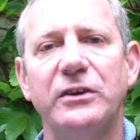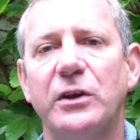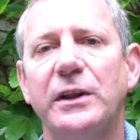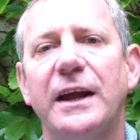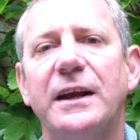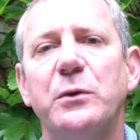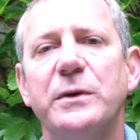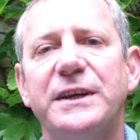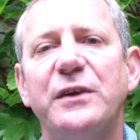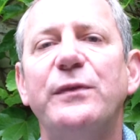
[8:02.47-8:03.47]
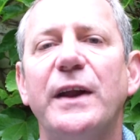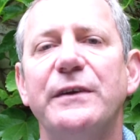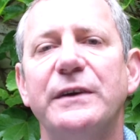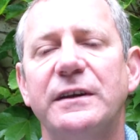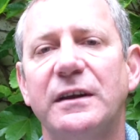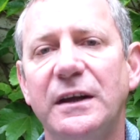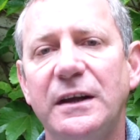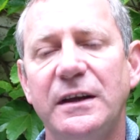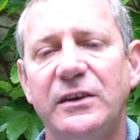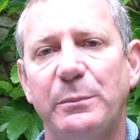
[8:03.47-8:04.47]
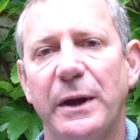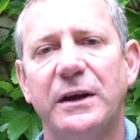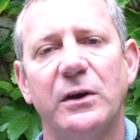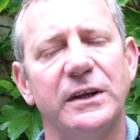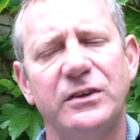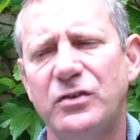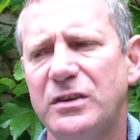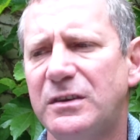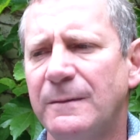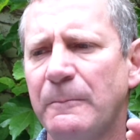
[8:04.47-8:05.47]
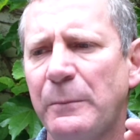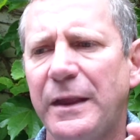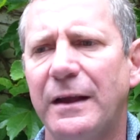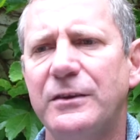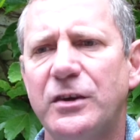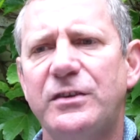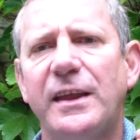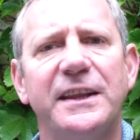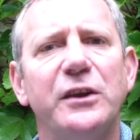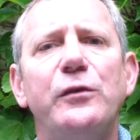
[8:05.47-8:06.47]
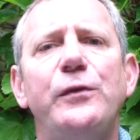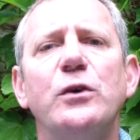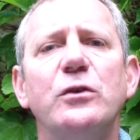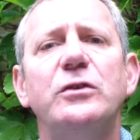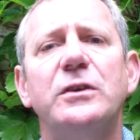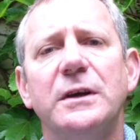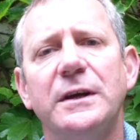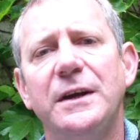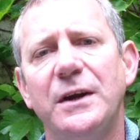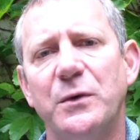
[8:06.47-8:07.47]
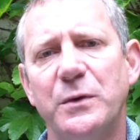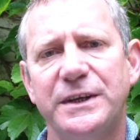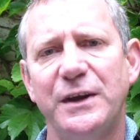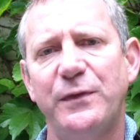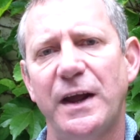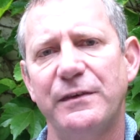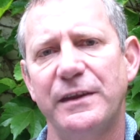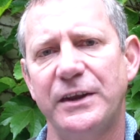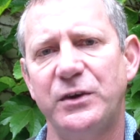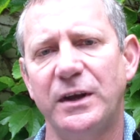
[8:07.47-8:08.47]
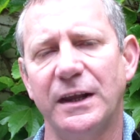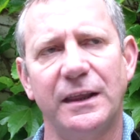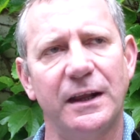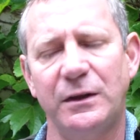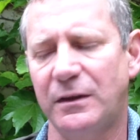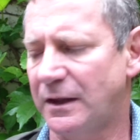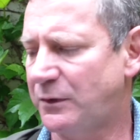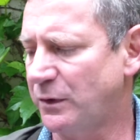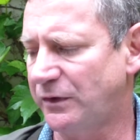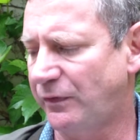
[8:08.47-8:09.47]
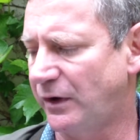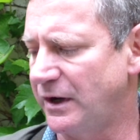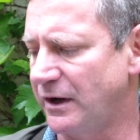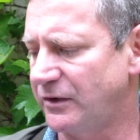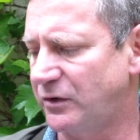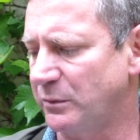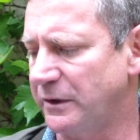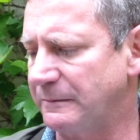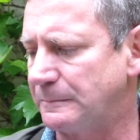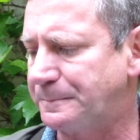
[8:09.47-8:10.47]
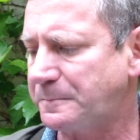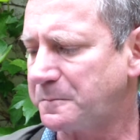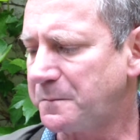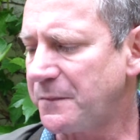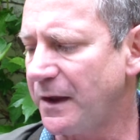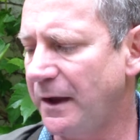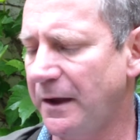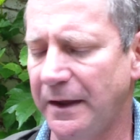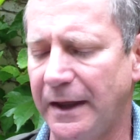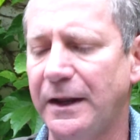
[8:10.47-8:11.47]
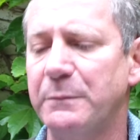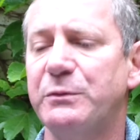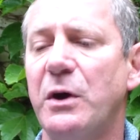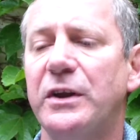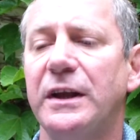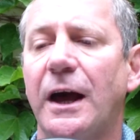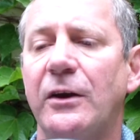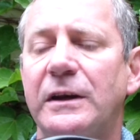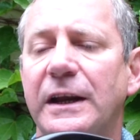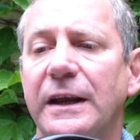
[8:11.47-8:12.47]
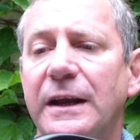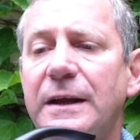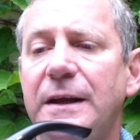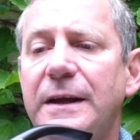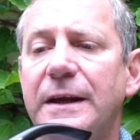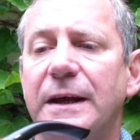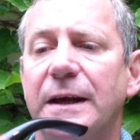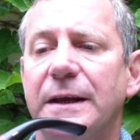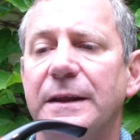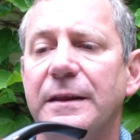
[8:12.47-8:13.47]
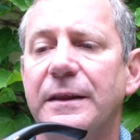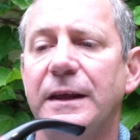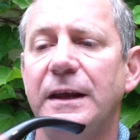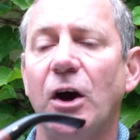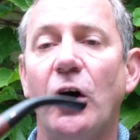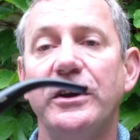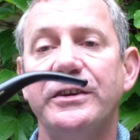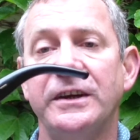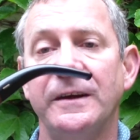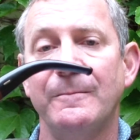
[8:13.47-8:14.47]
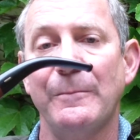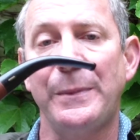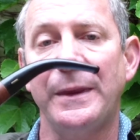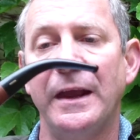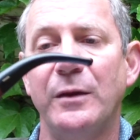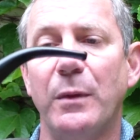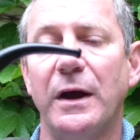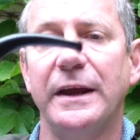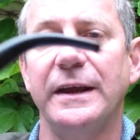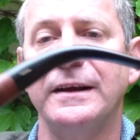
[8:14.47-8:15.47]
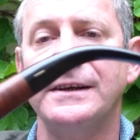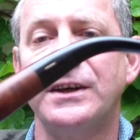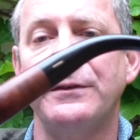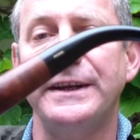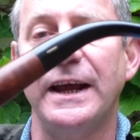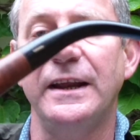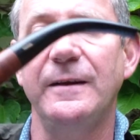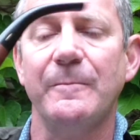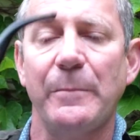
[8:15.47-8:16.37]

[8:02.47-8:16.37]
It's not like a whiskey flavored tobacco. It's just that infused whiskey flavor that you get. That was very nice to me. And I'm smoking currently the Odyssey in my Savignelli.